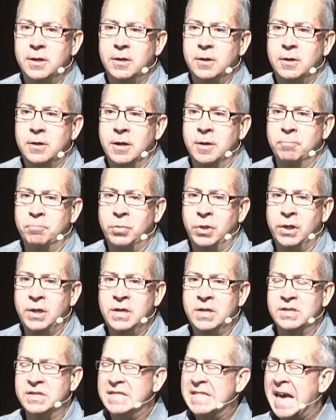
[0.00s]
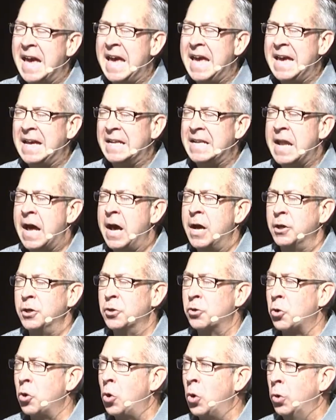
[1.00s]
and please take not your
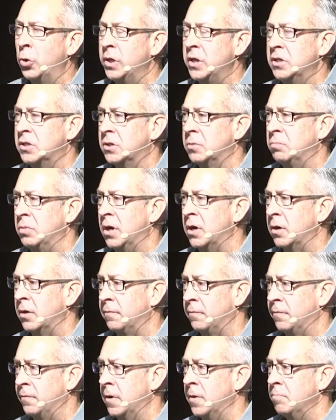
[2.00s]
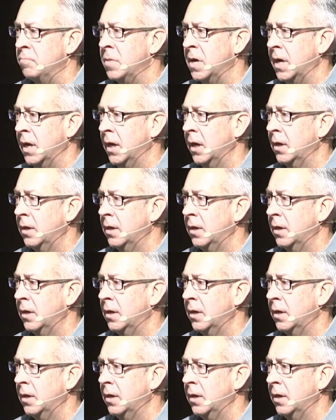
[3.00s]
Holy Spirit from me.